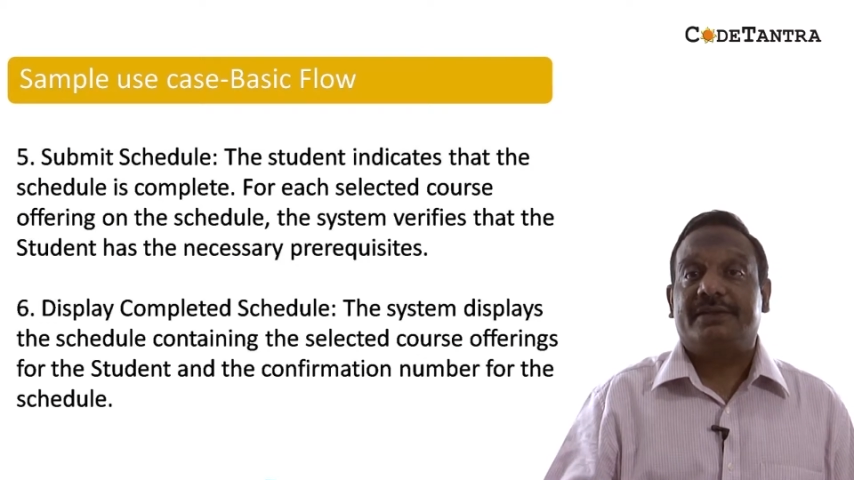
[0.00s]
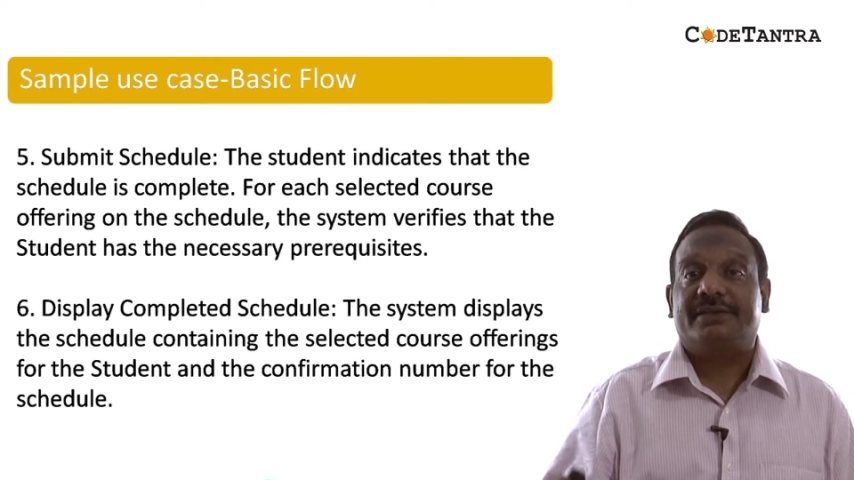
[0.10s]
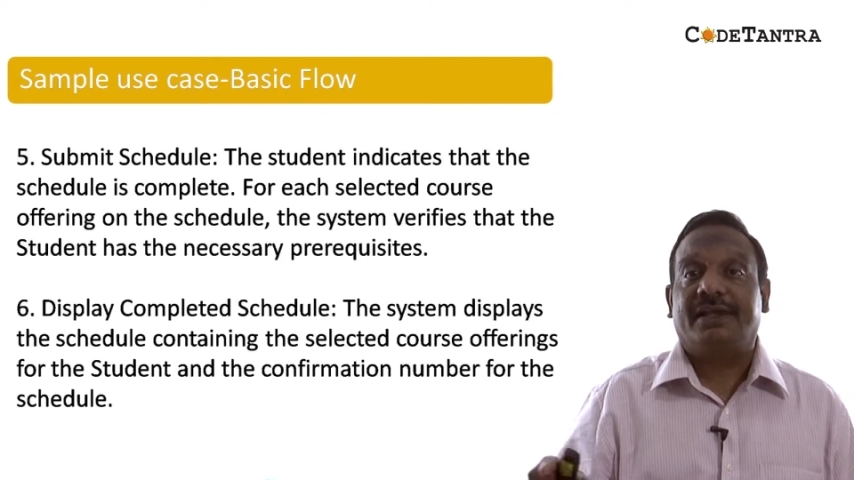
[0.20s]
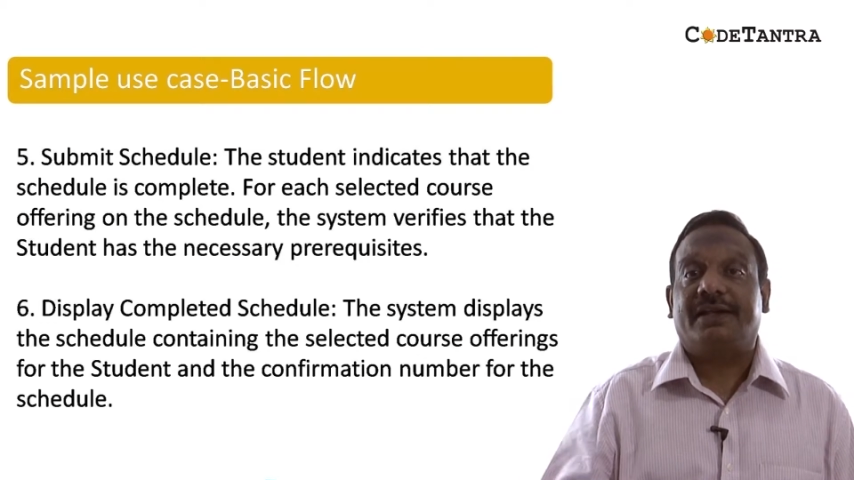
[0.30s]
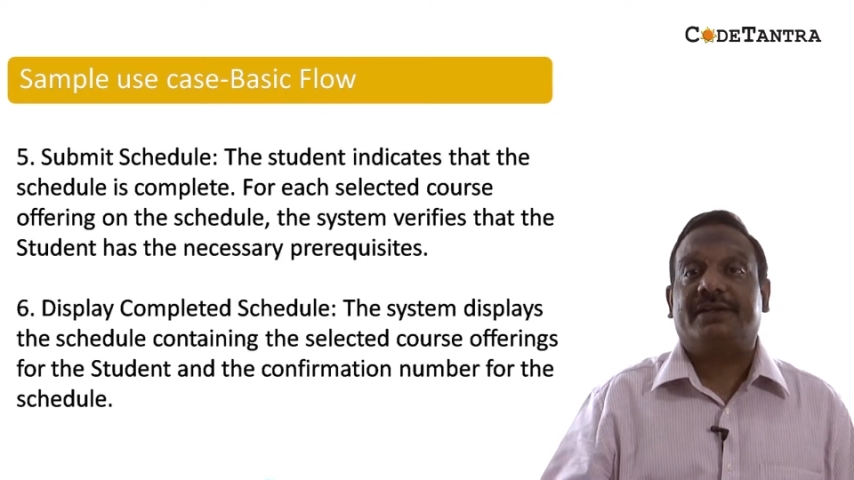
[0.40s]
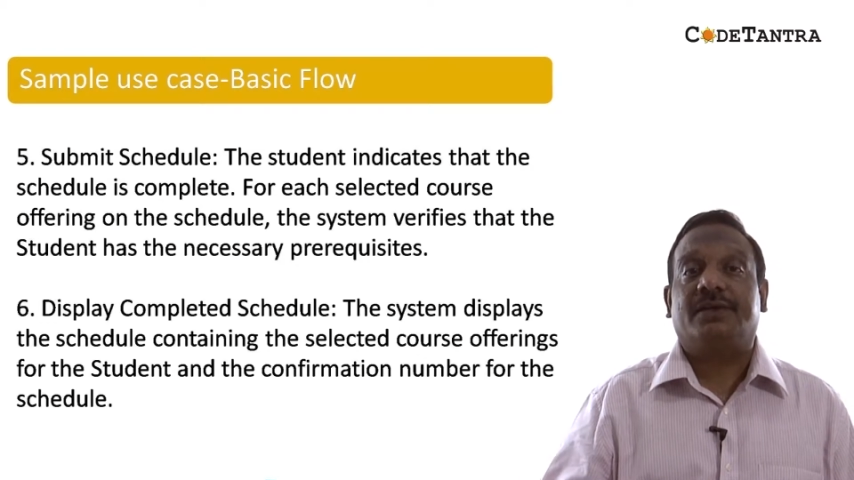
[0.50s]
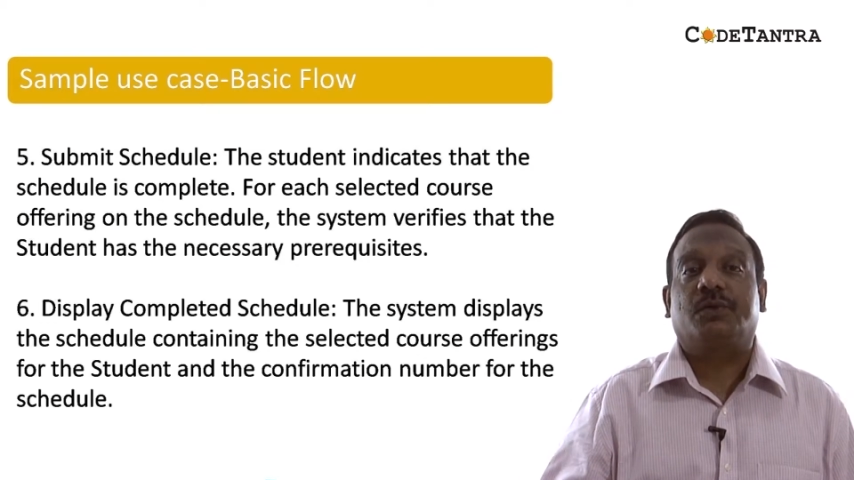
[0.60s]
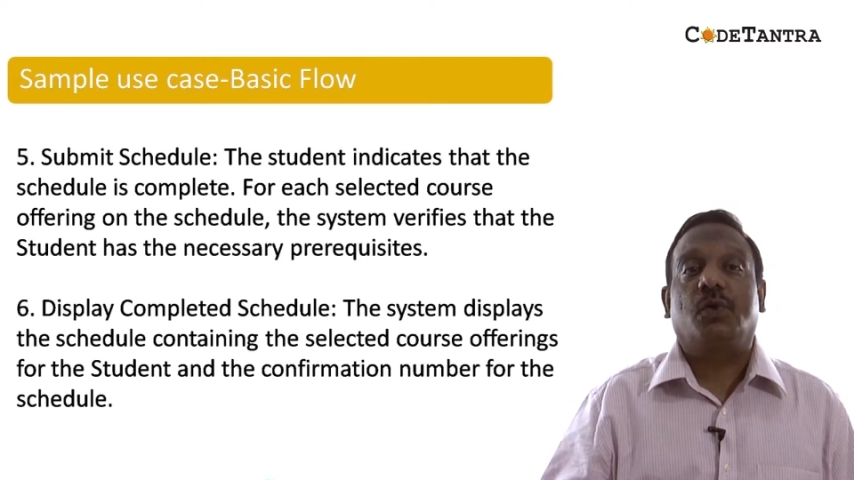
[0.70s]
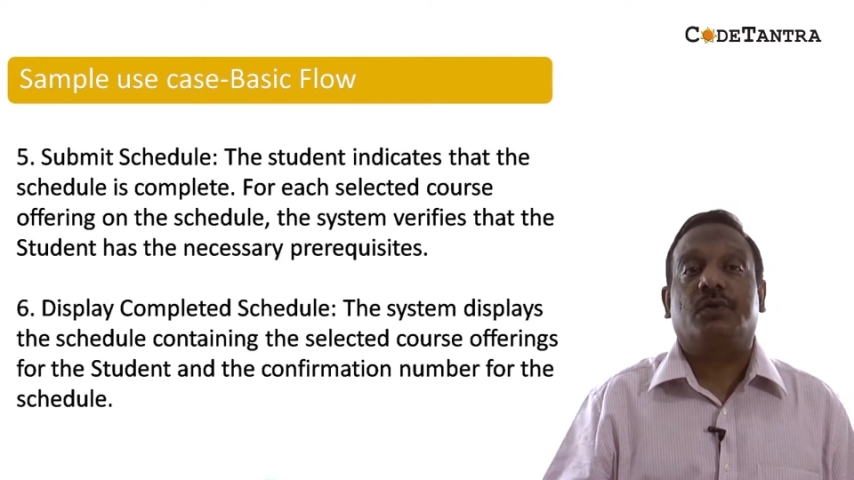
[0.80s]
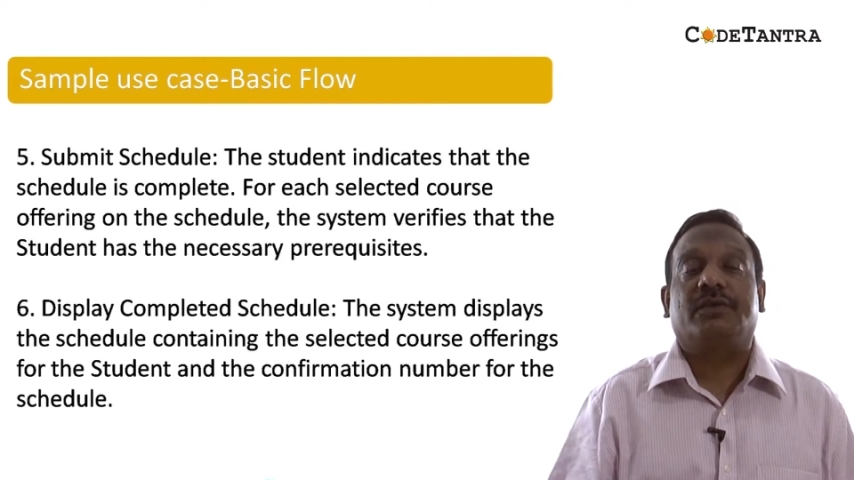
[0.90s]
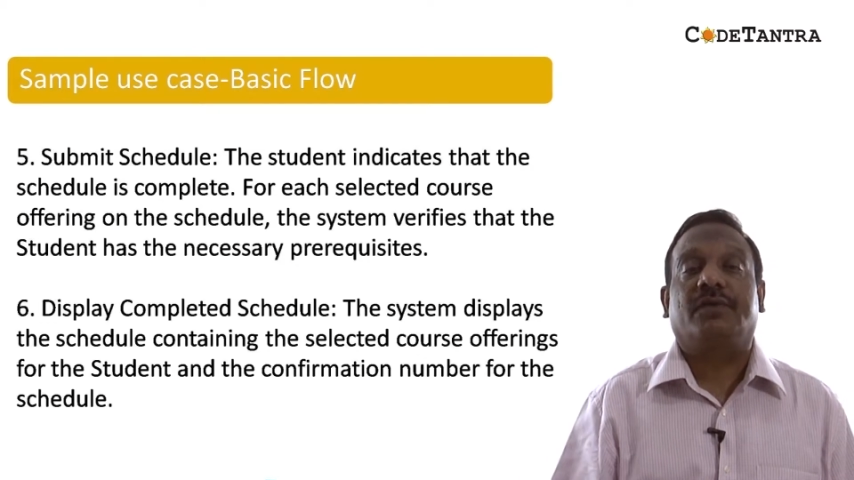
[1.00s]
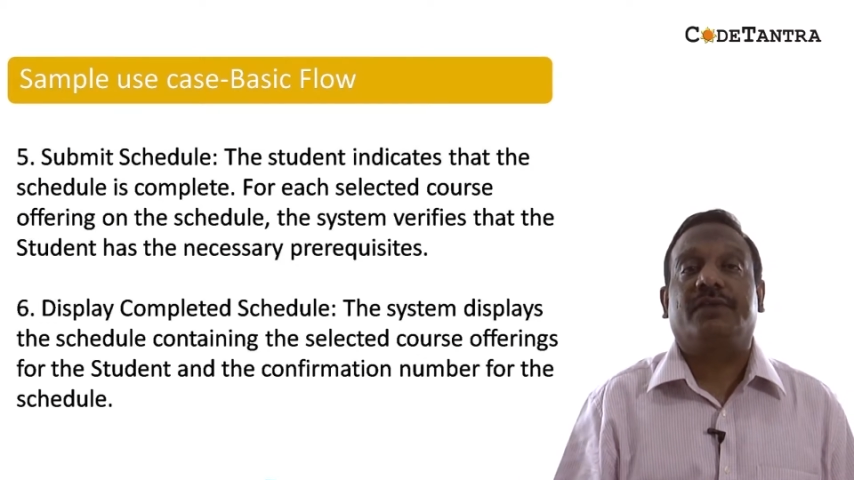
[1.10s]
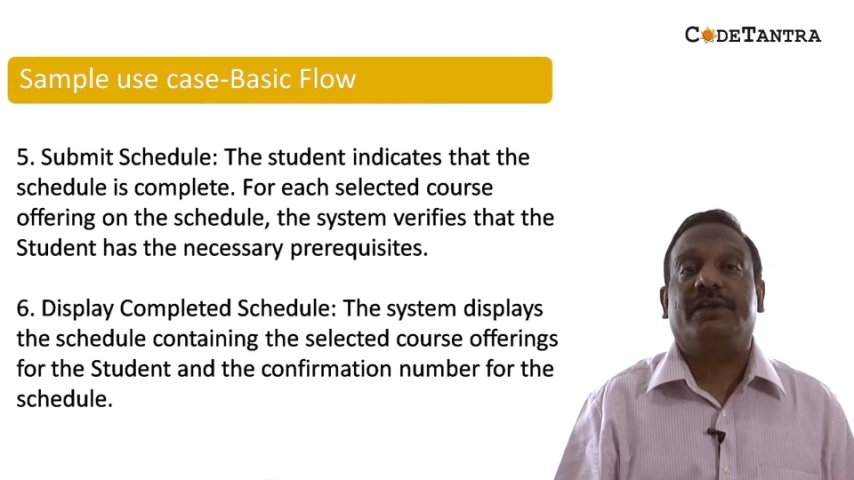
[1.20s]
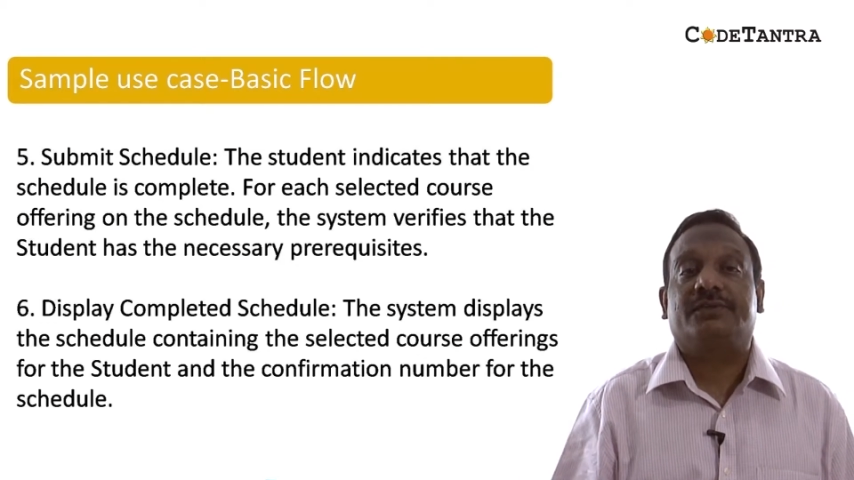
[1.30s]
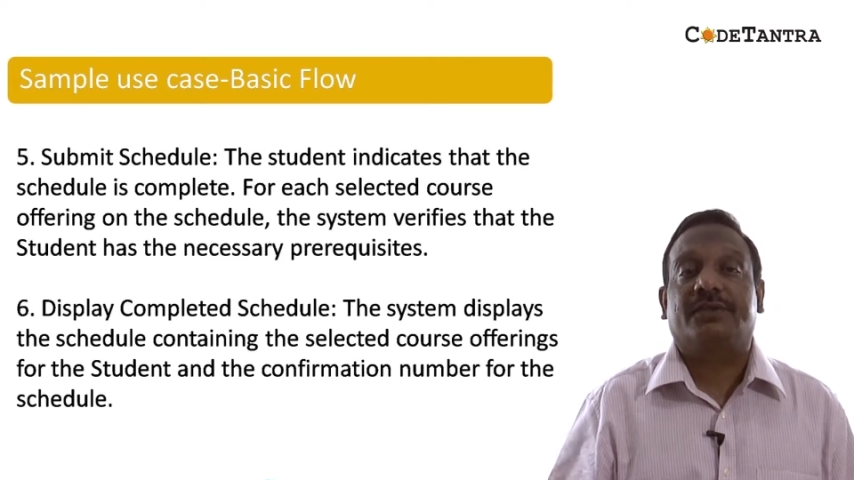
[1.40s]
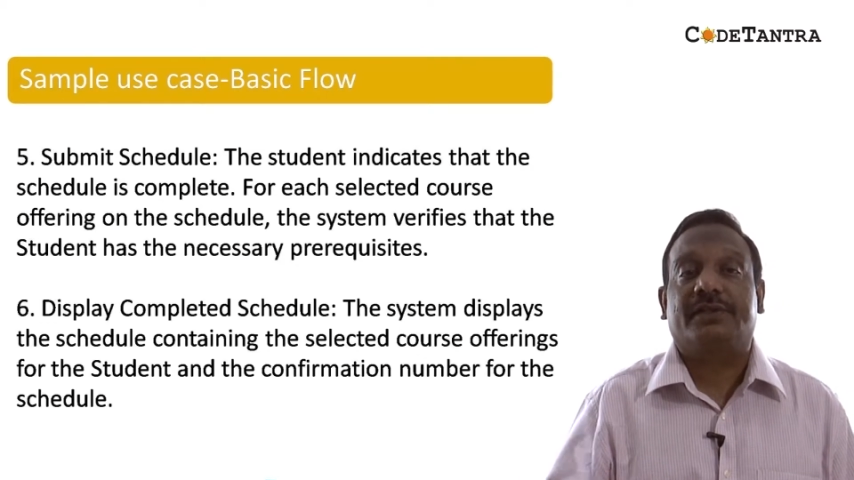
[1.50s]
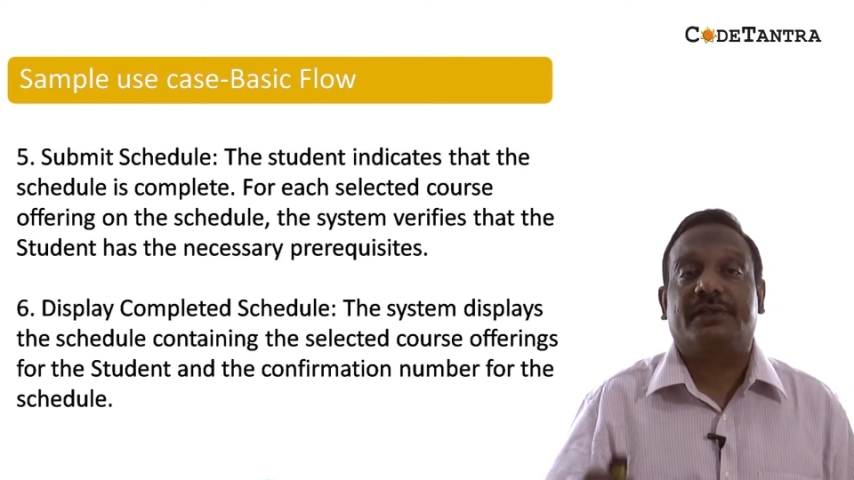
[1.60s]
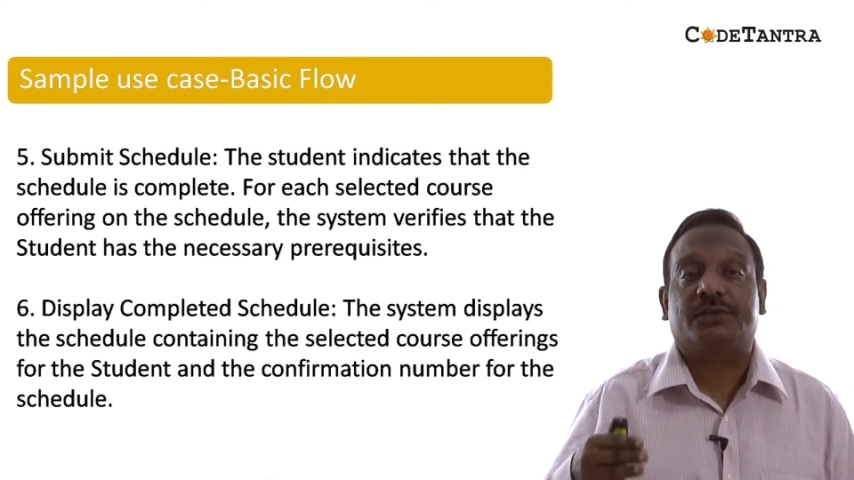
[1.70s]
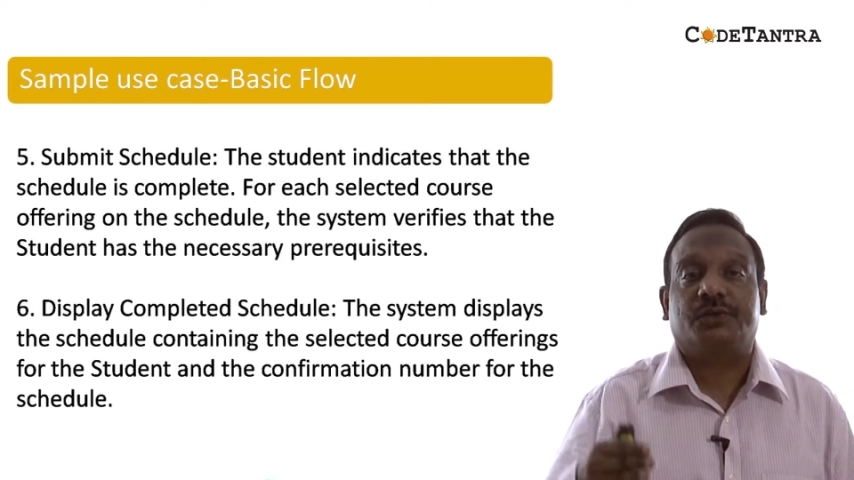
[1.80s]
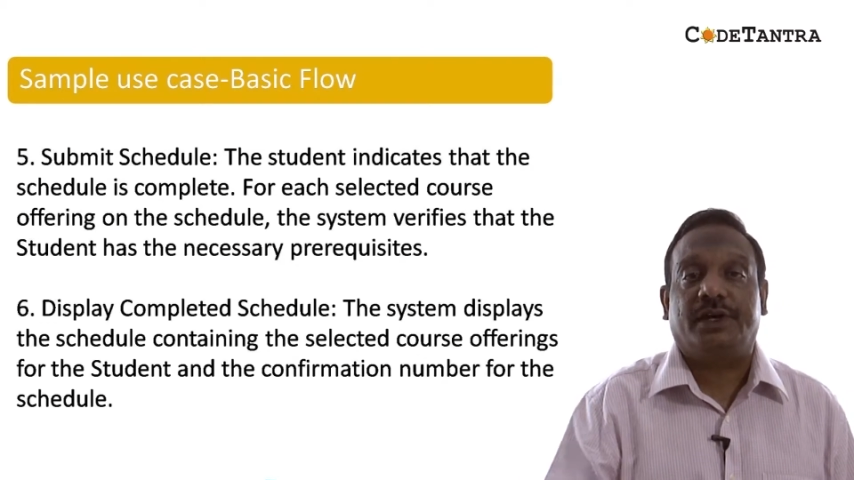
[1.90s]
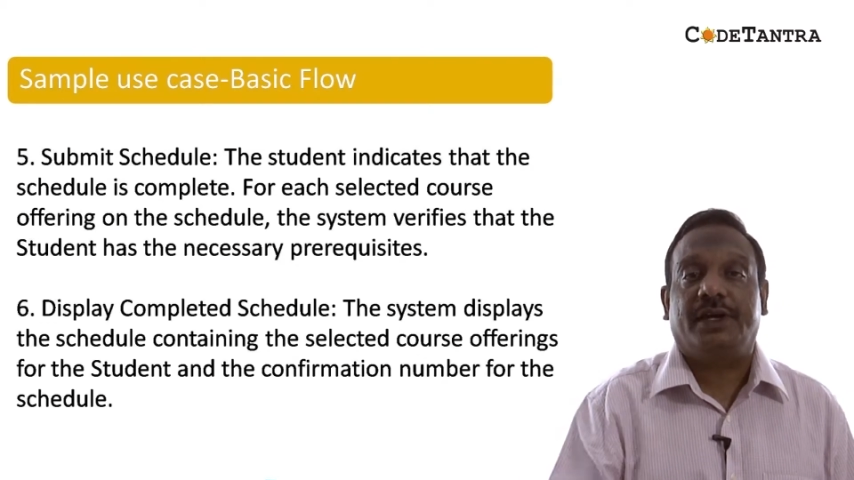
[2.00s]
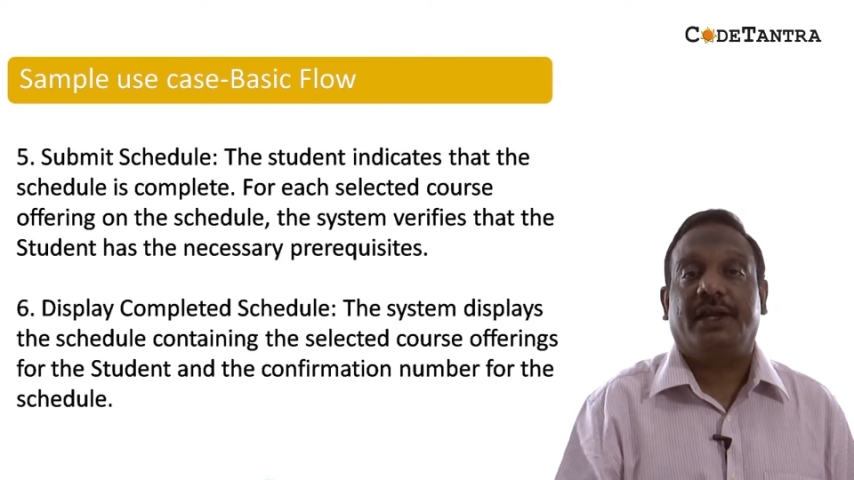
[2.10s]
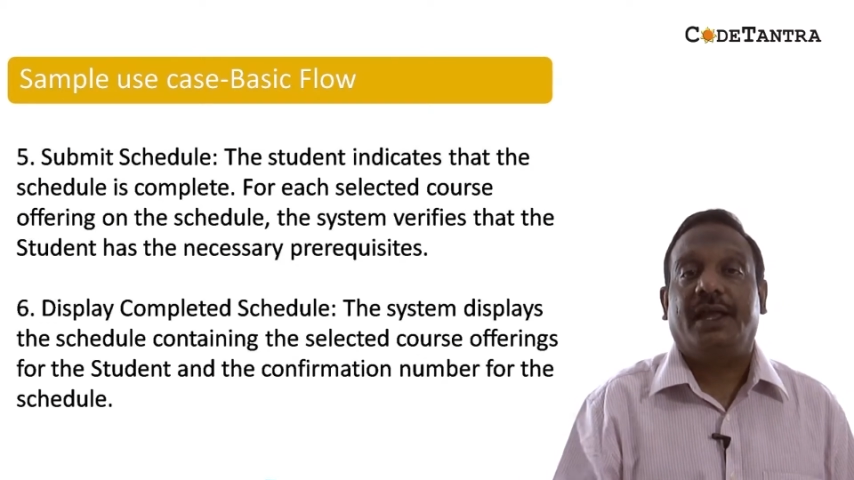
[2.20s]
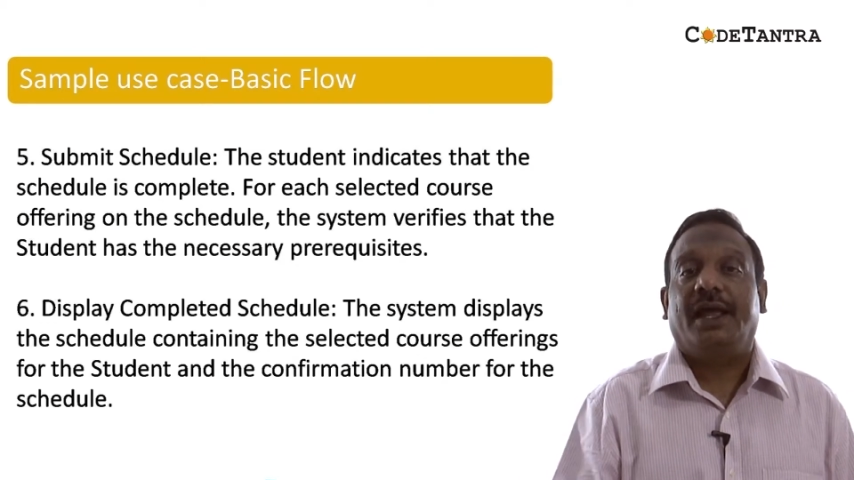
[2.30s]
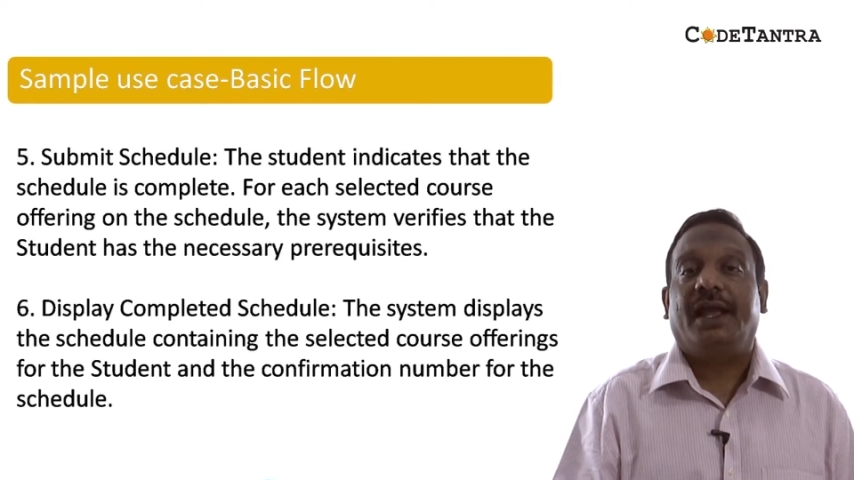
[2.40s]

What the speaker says: selected course offerings for the student